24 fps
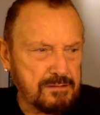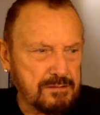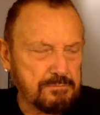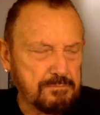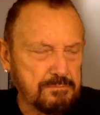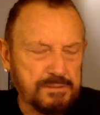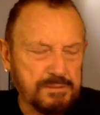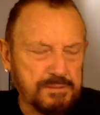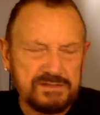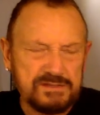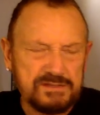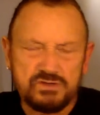
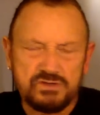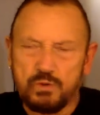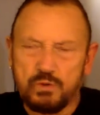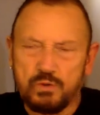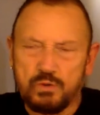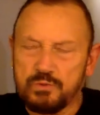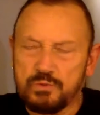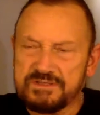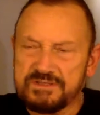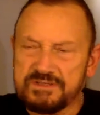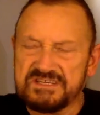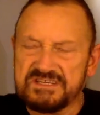piece
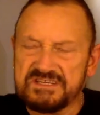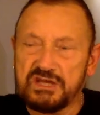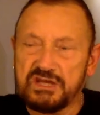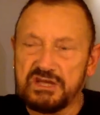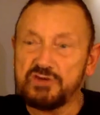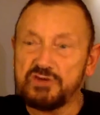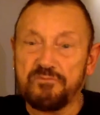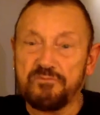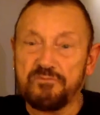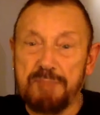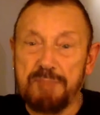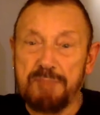called The Siege
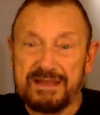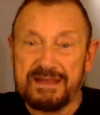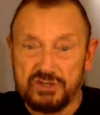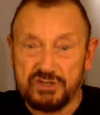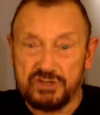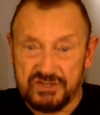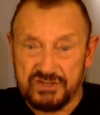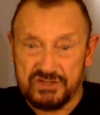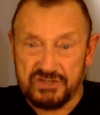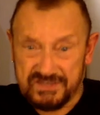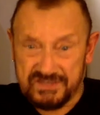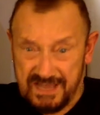of
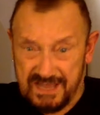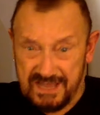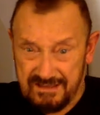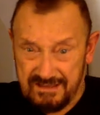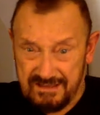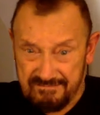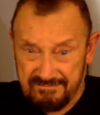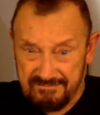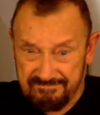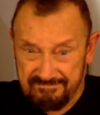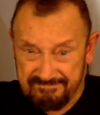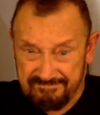Manchester.
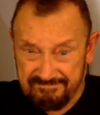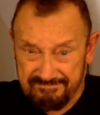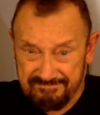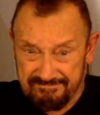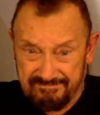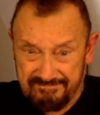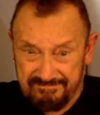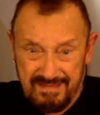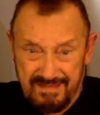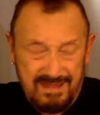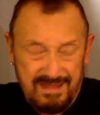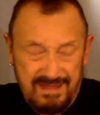
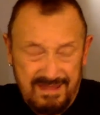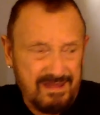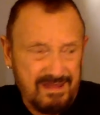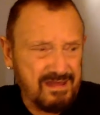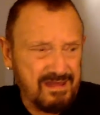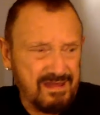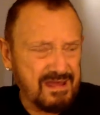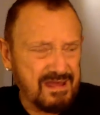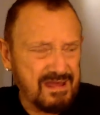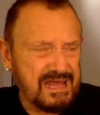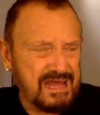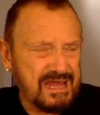
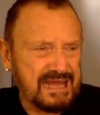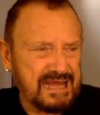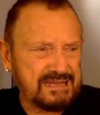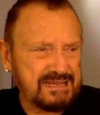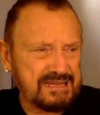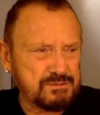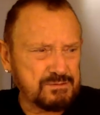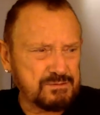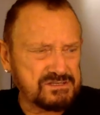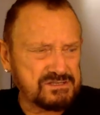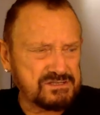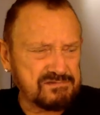And
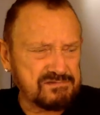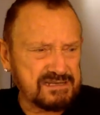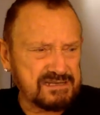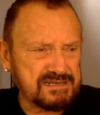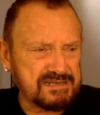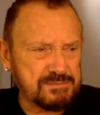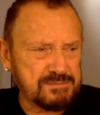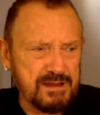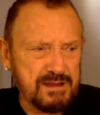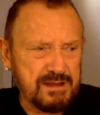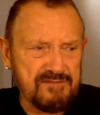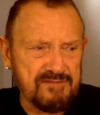it was
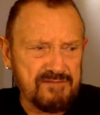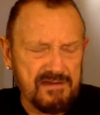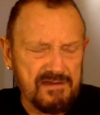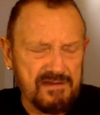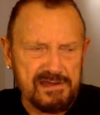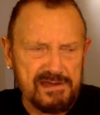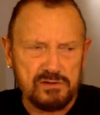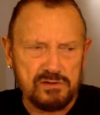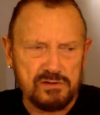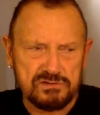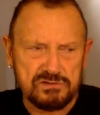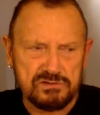directed by a
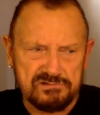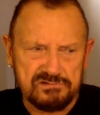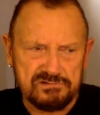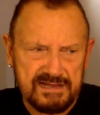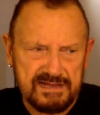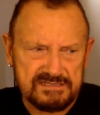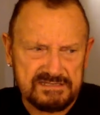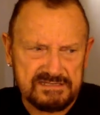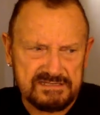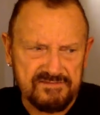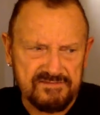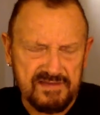very good
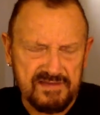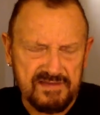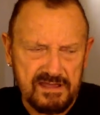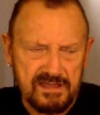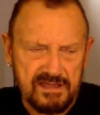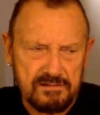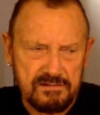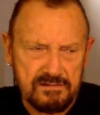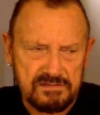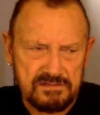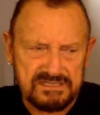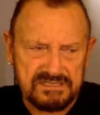director, a
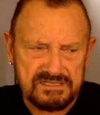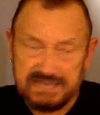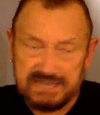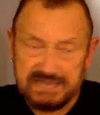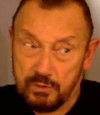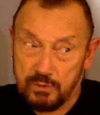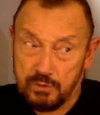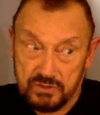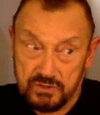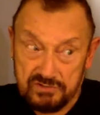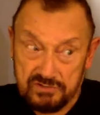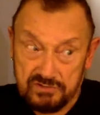very
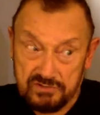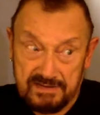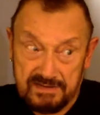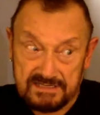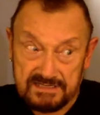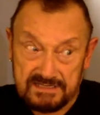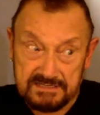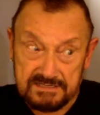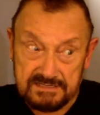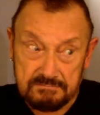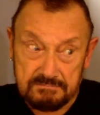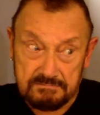distinguished
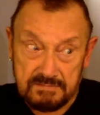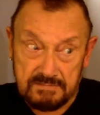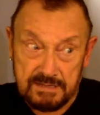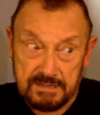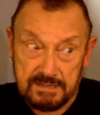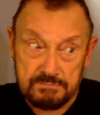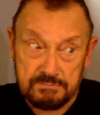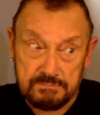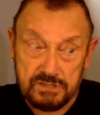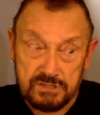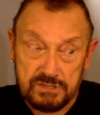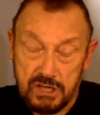director
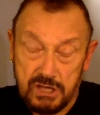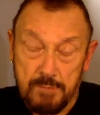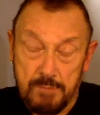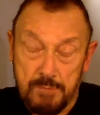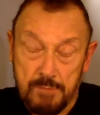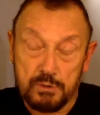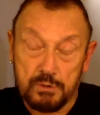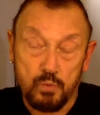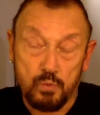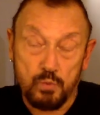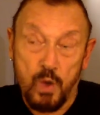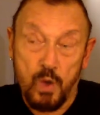named
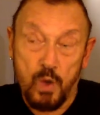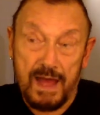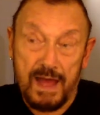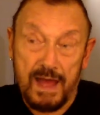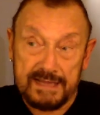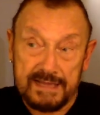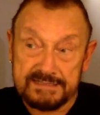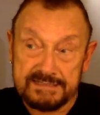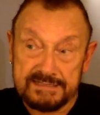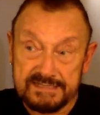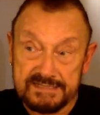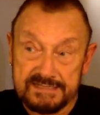Herbert
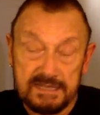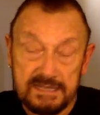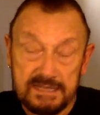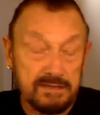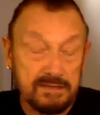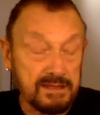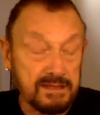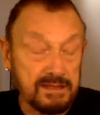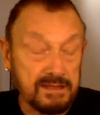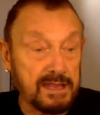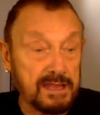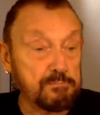Wise,
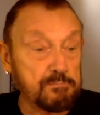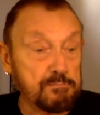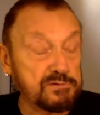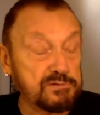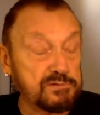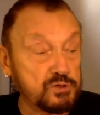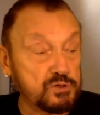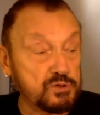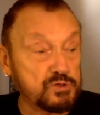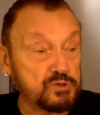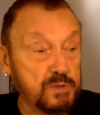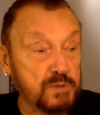and again
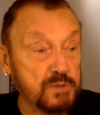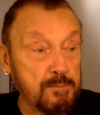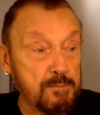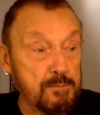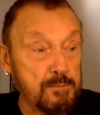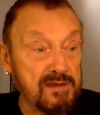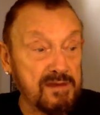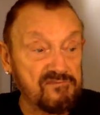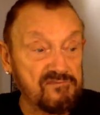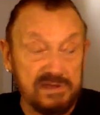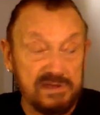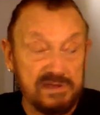produced by
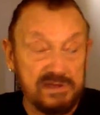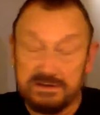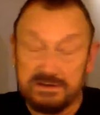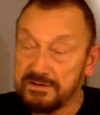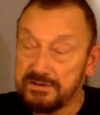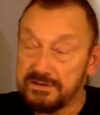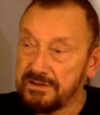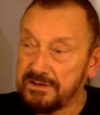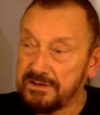my friend